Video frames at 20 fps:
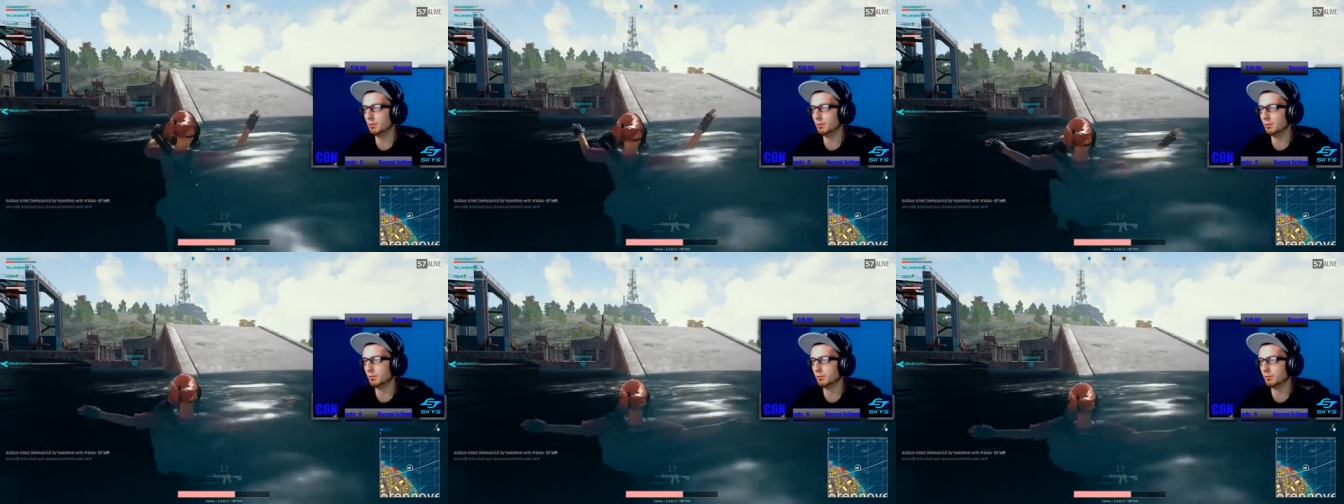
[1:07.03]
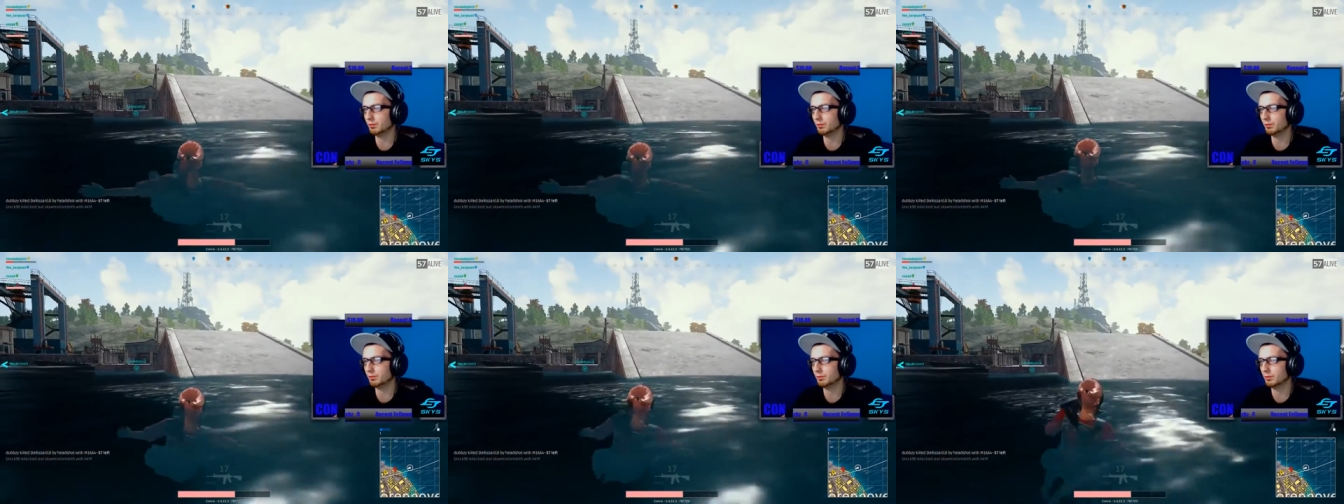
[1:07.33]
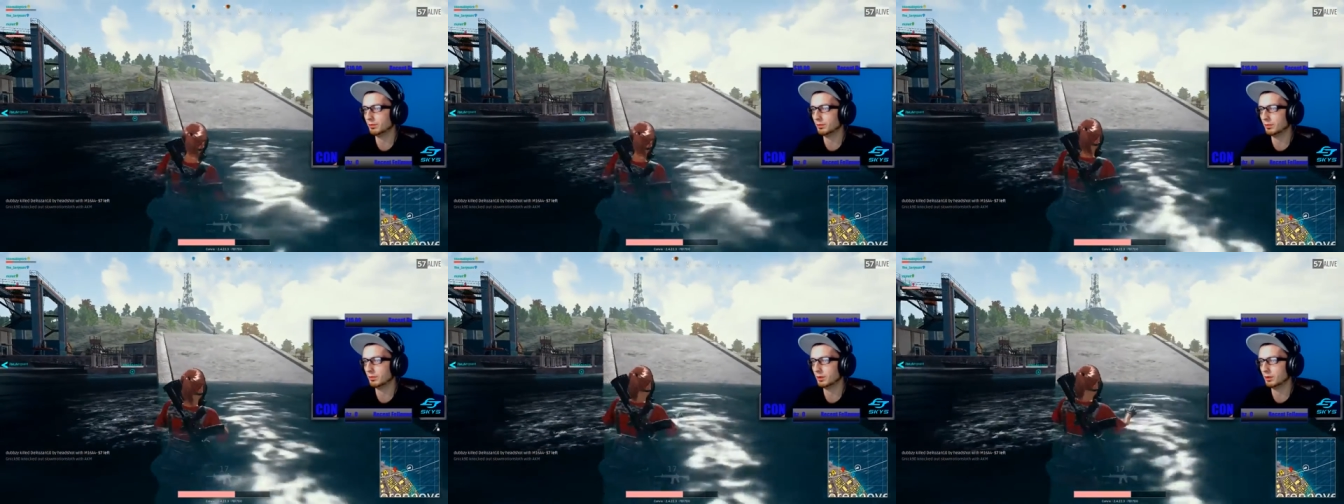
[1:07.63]
He's pushing,
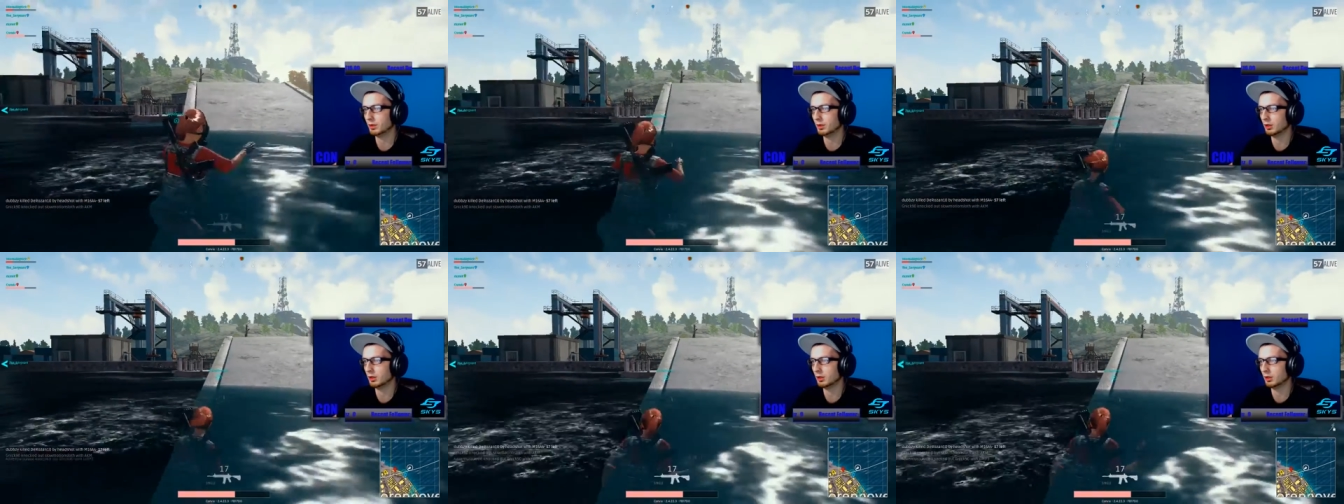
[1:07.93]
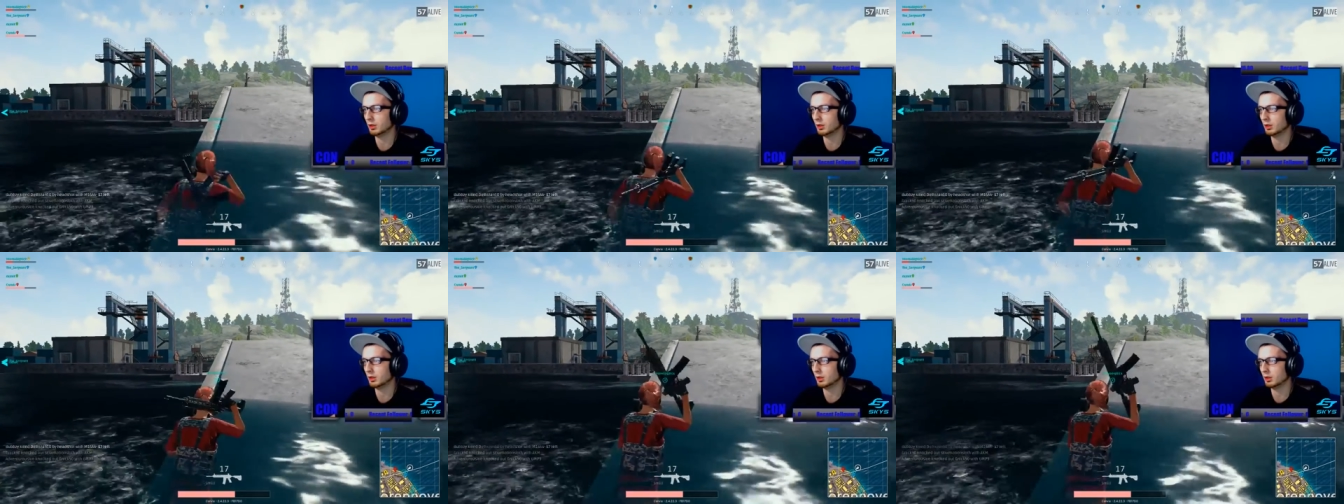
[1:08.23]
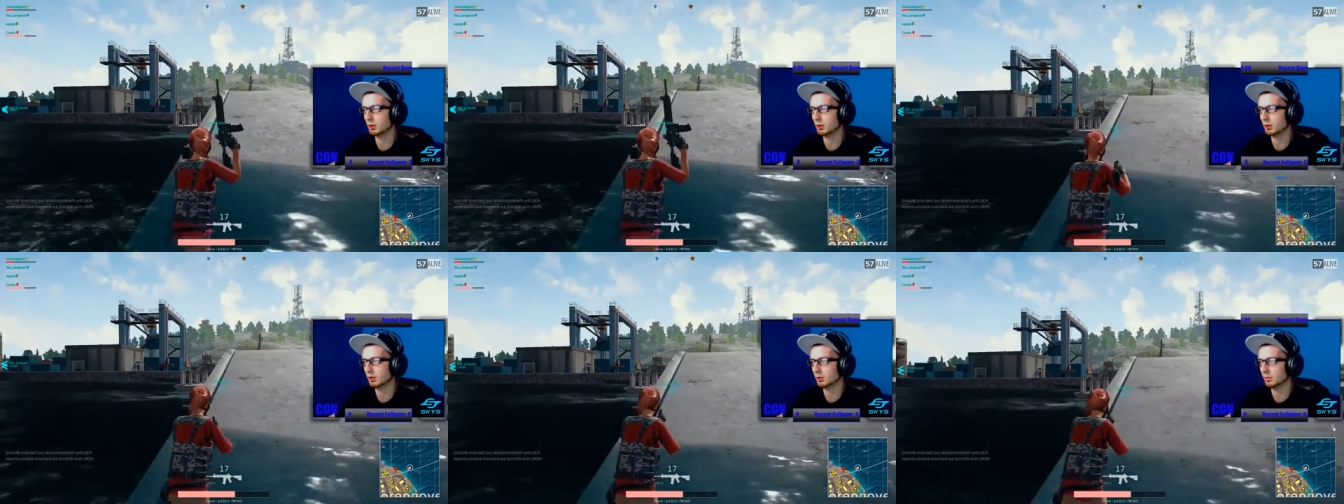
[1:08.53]
he's pushing you, he's
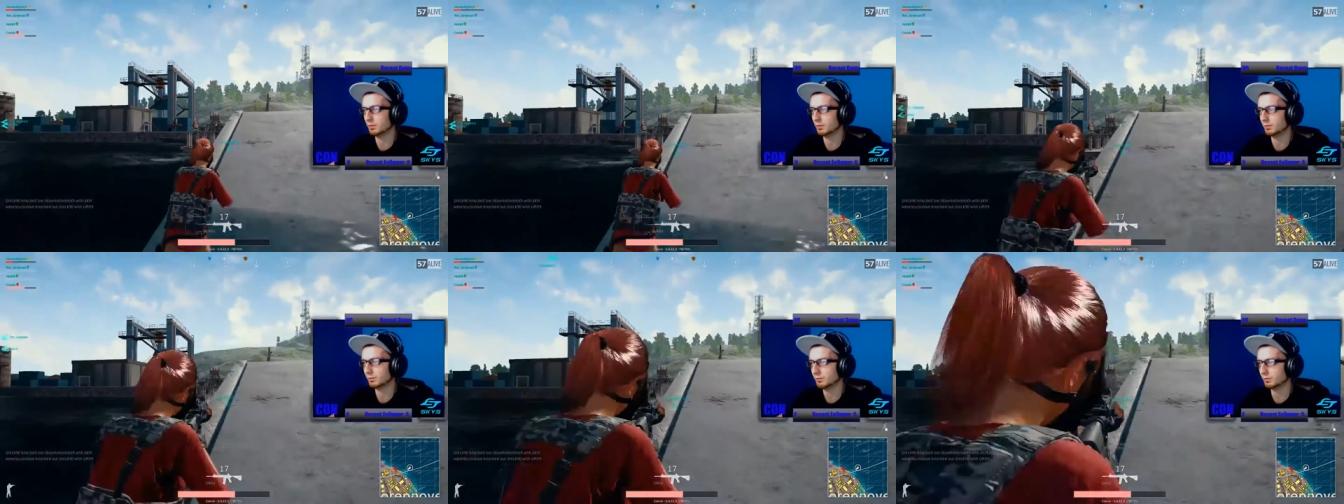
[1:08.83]
pushing oh, you, he's...